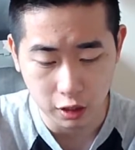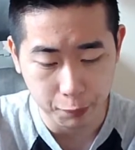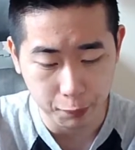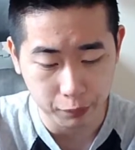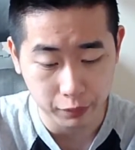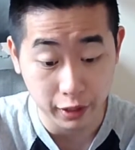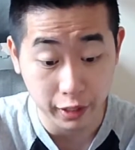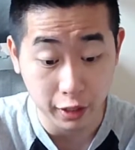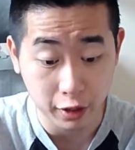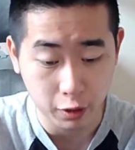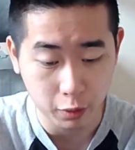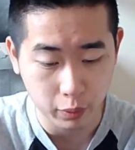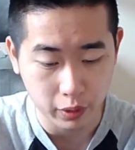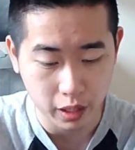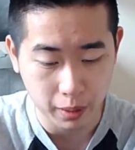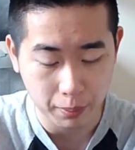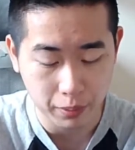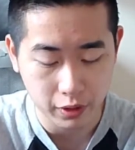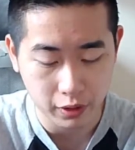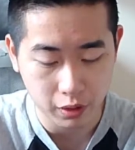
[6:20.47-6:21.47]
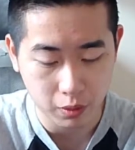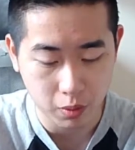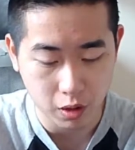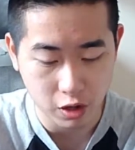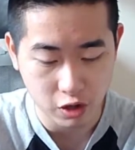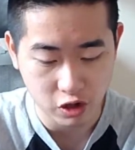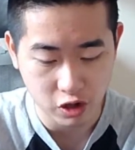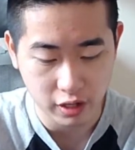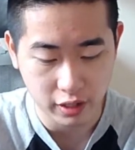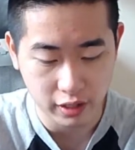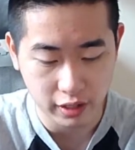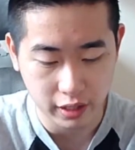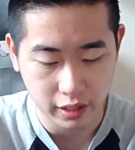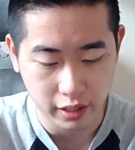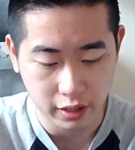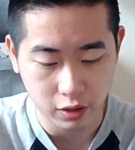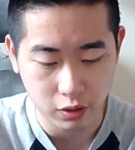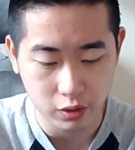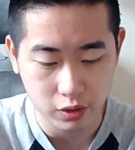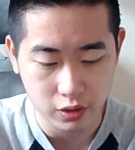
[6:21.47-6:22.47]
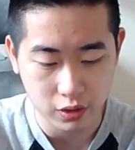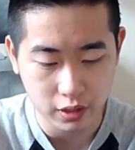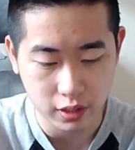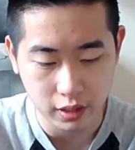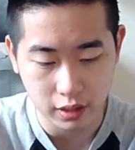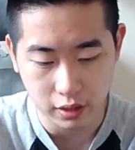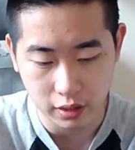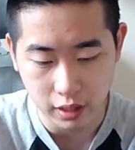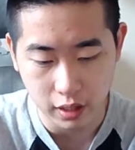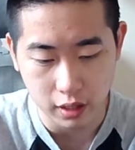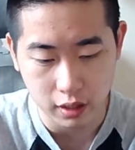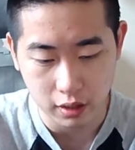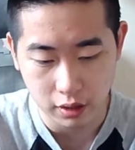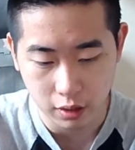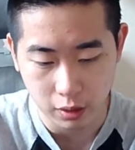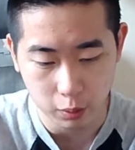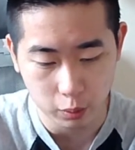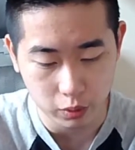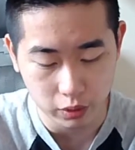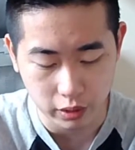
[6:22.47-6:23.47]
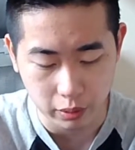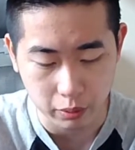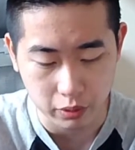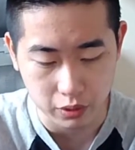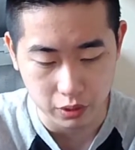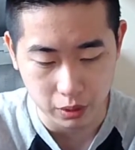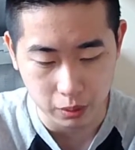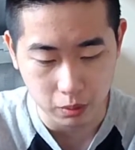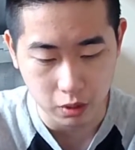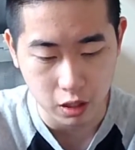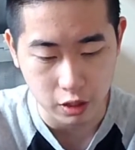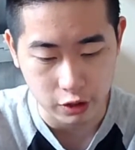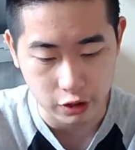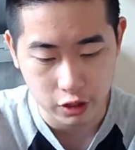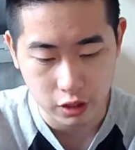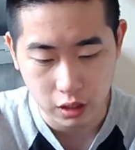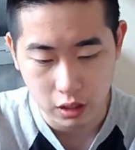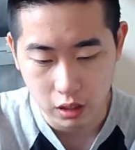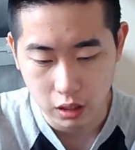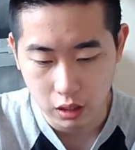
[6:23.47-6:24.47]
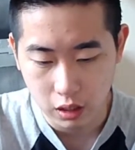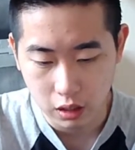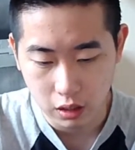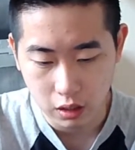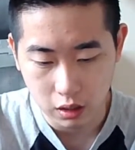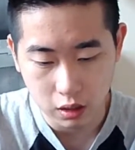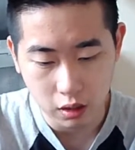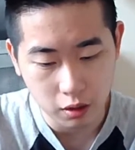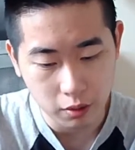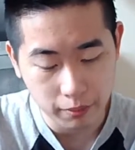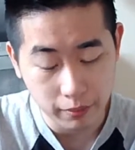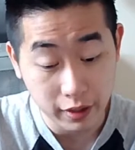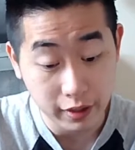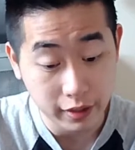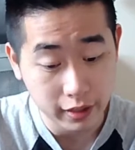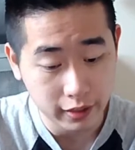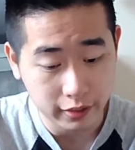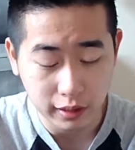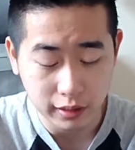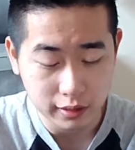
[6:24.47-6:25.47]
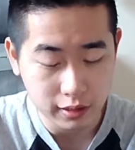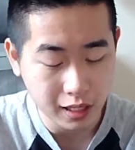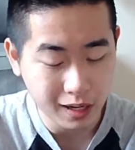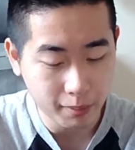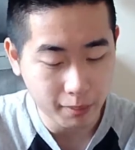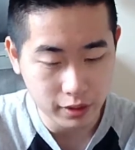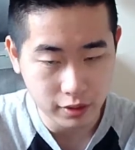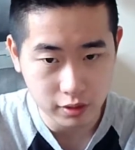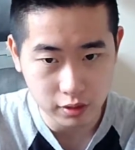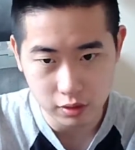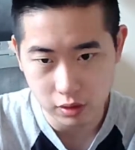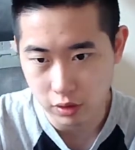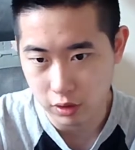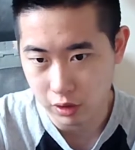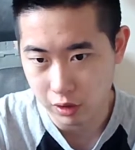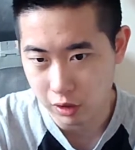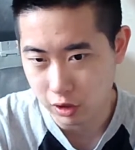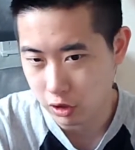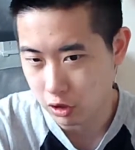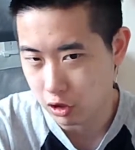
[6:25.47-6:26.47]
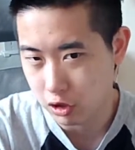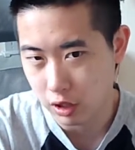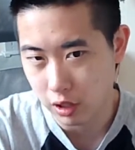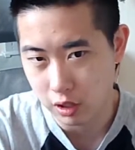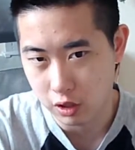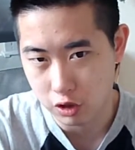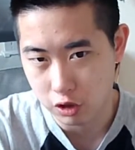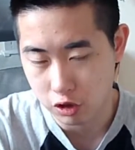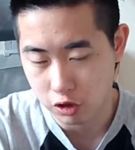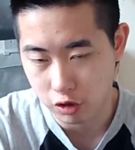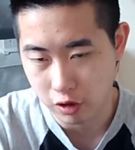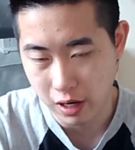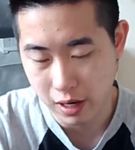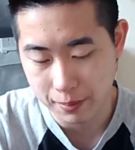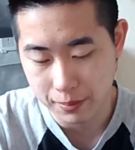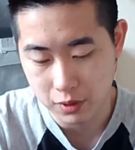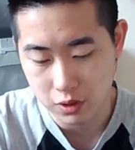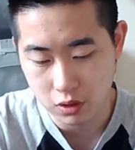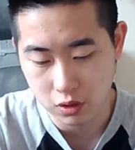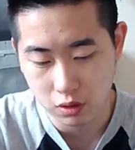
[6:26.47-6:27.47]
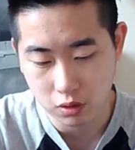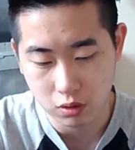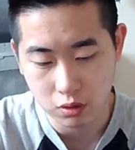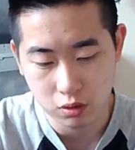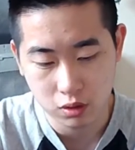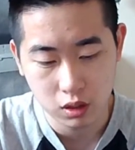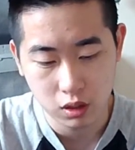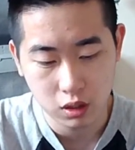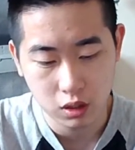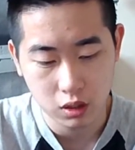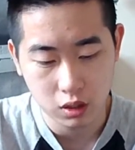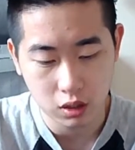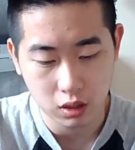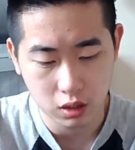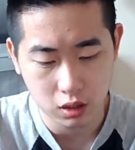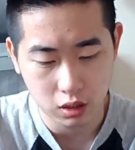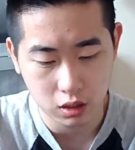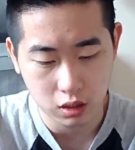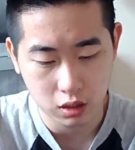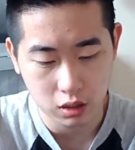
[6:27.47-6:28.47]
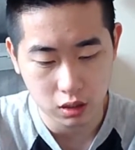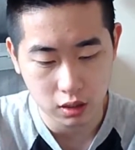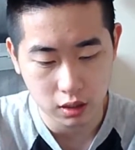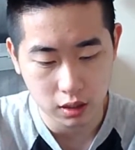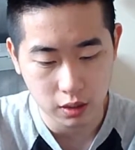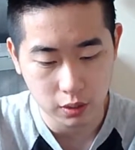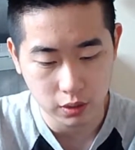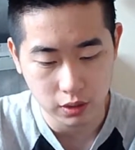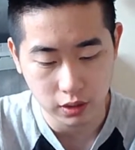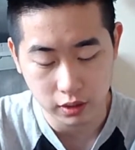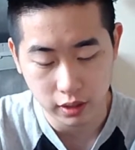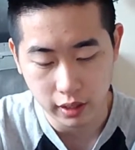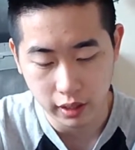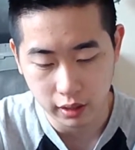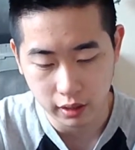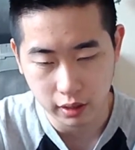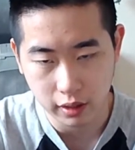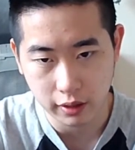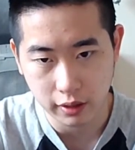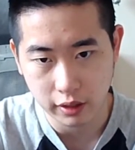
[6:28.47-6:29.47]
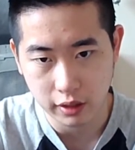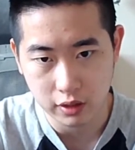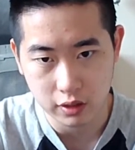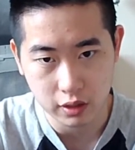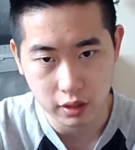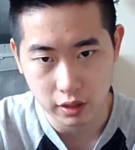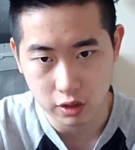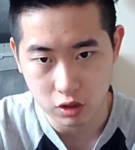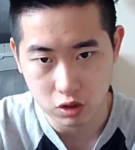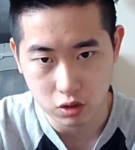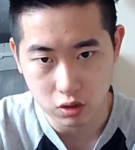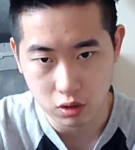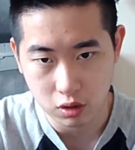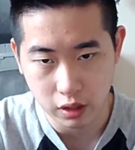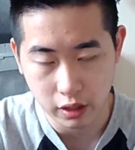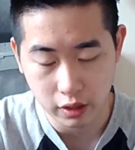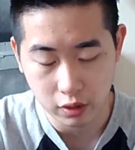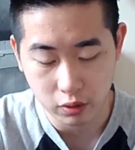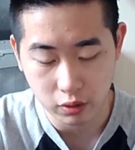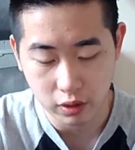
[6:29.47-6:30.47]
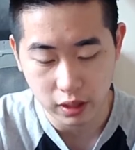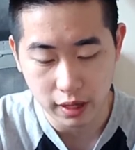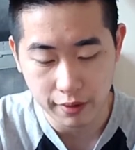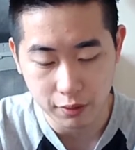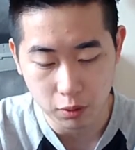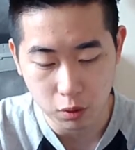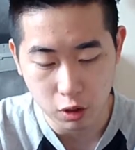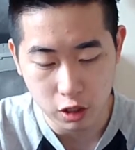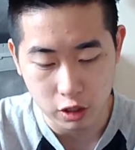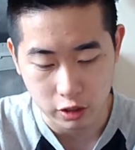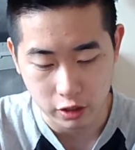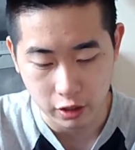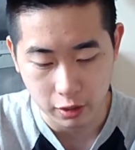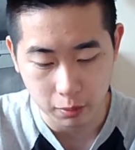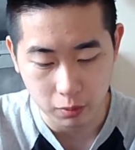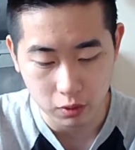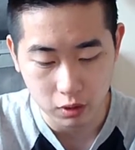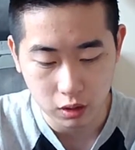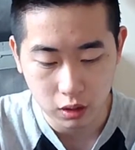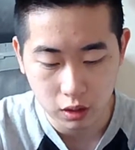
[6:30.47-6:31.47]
later when I put the watch on again, I noticed that it was the watch. And at that time I didn't know you could just change straps, so I was like, dang, I guess I don't have a watch anymore.